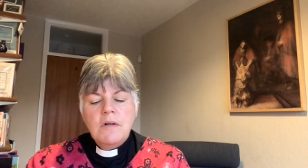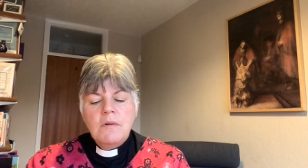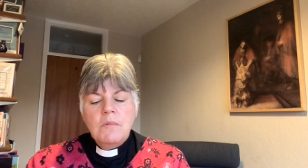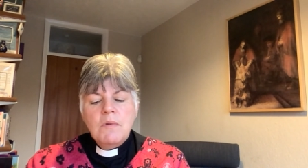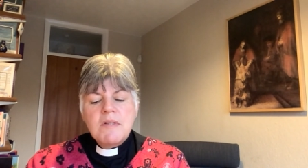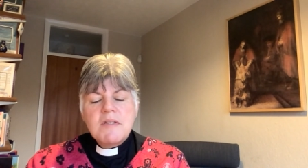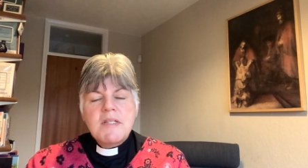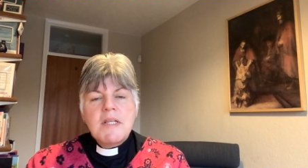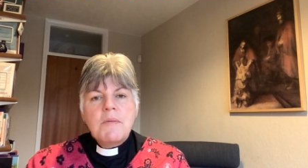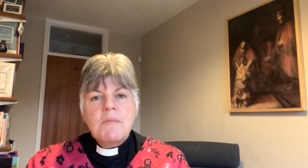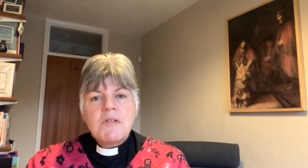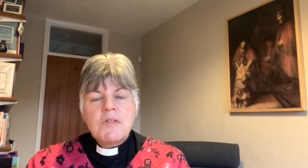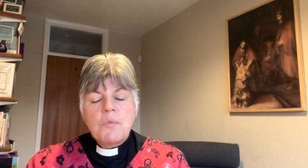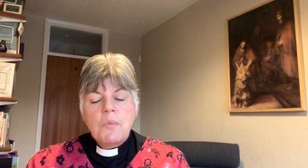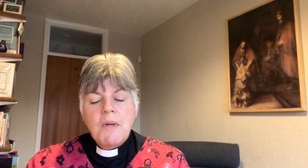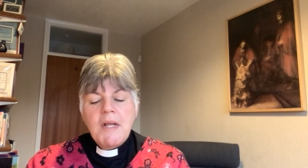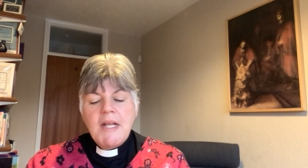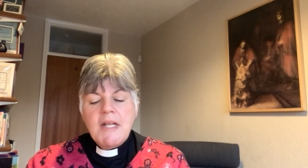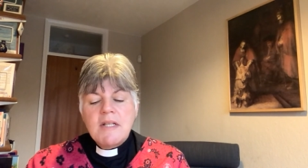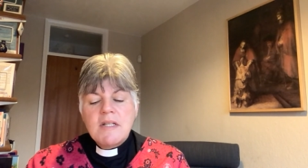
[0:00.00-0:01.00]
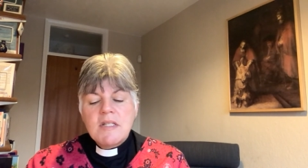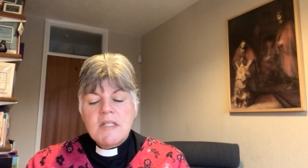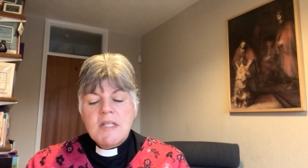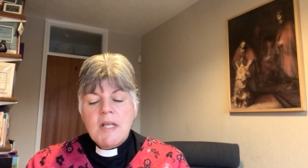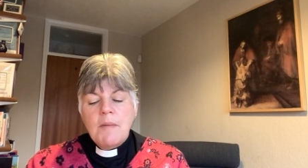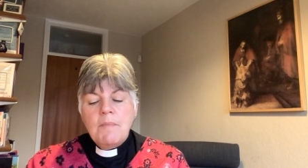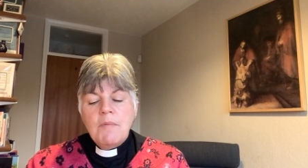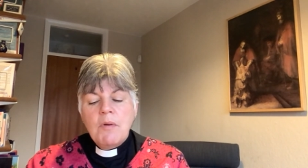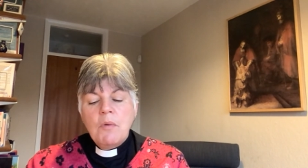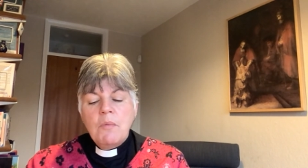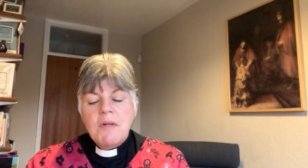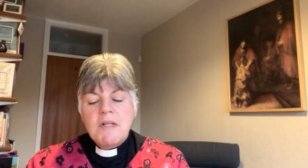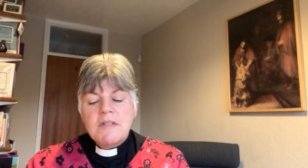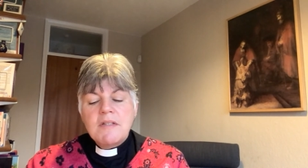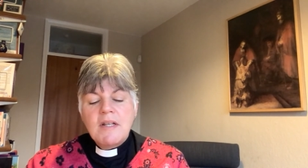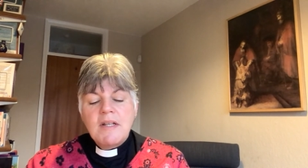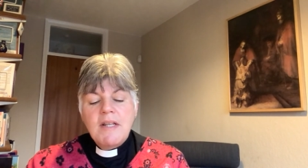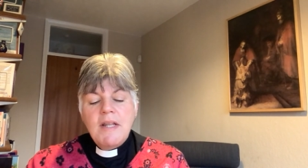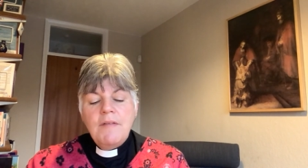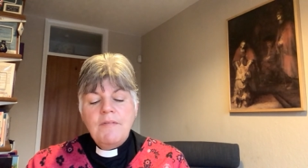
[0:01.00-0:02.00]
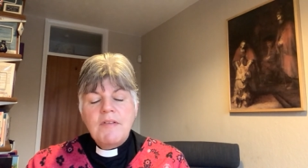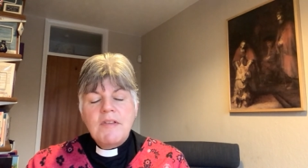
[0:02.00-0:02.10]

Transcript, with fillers: Once he was weaned, Samuel went to live